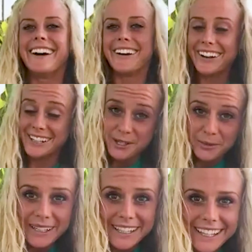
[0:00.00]
Oh, so
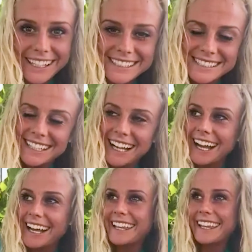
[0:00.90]
many things.
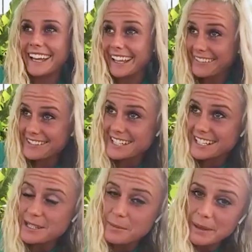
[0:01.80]
I have
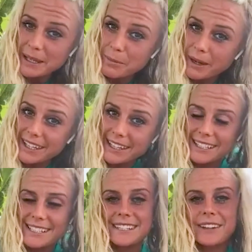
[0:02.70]
such a big bucket
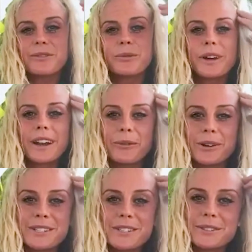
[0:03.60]
list of what I
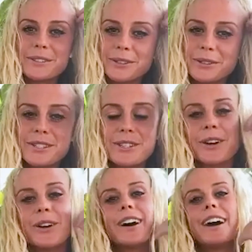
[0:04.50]
want to do.
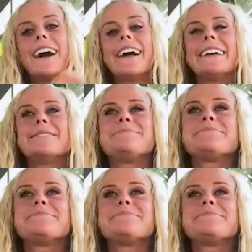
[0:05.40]
So I